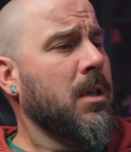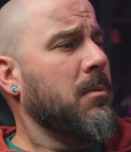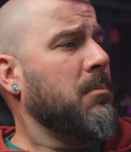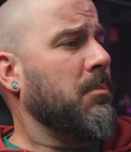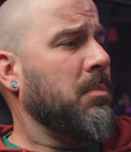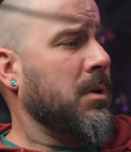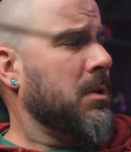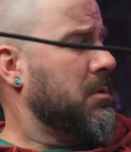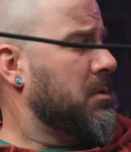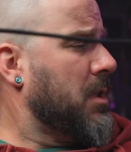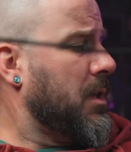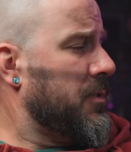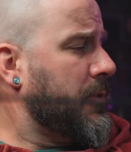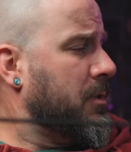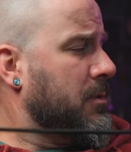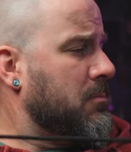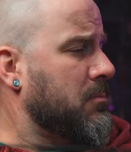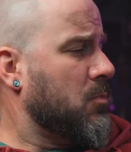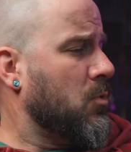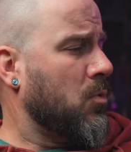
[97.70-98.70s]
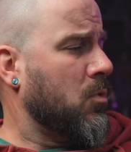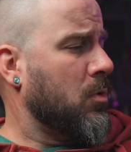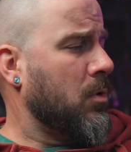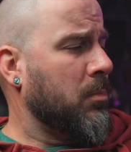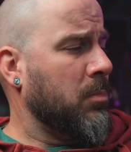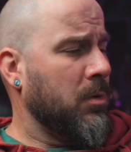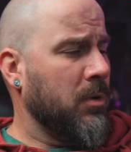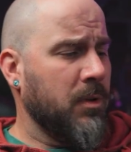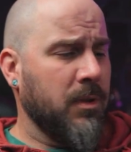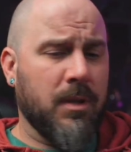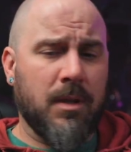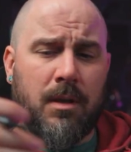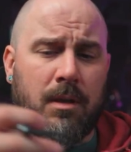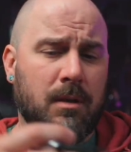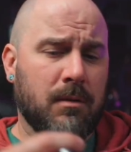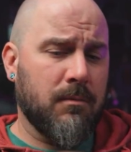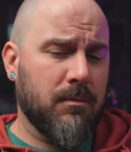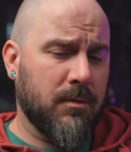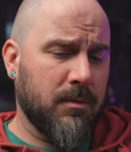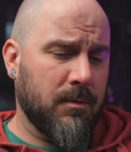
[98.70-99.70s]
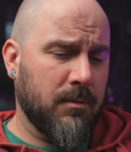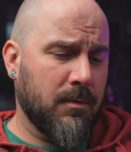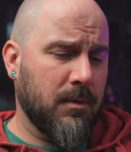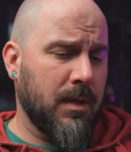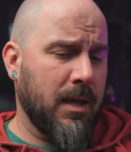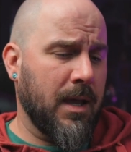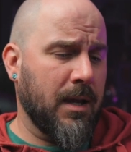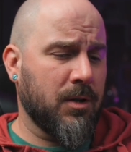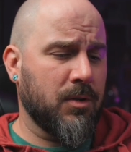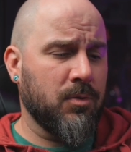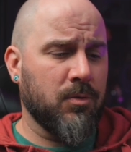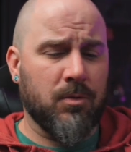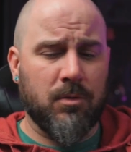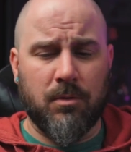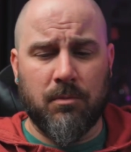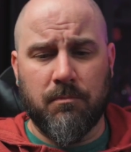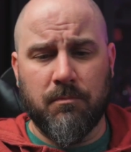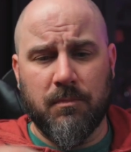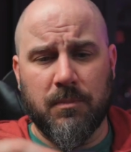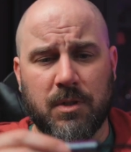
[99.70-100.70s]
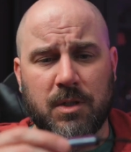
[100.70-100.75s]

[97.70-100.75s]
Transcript: But nothing horrible, and the actual